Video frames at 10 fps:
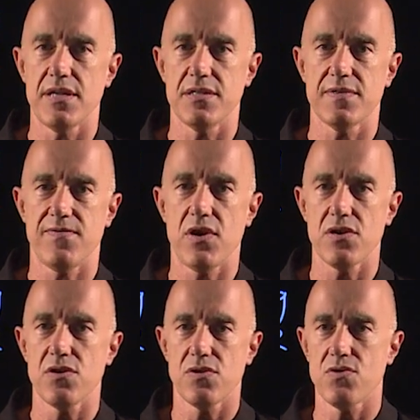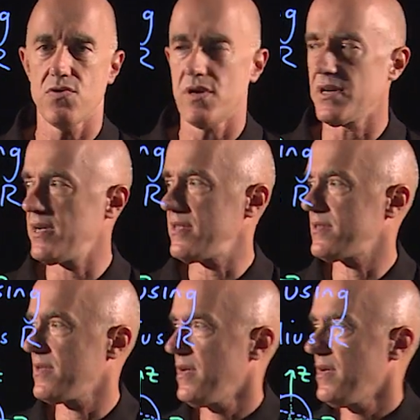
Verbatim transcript: in spherical coordinates.